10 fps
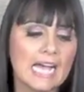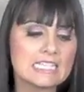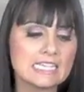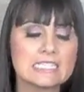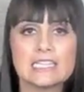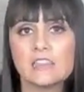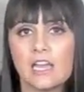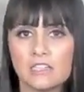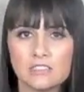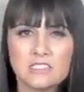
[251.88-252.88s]
As I
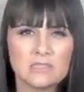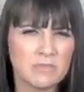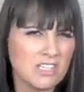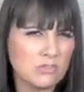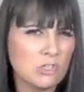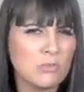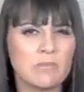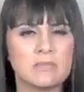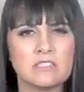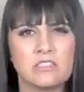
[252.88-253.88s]
said that list, many of you
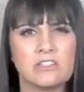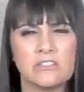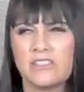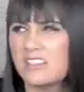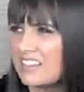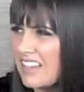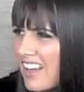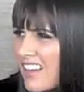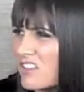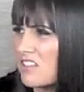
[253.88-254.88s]
might be sitting there thinking,
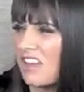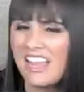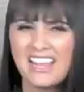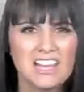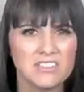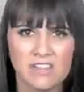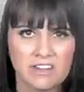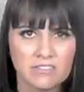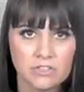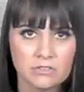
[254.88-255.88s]
gosh, I have a
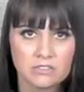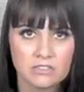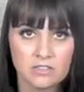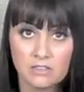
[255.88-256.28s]
lot of those.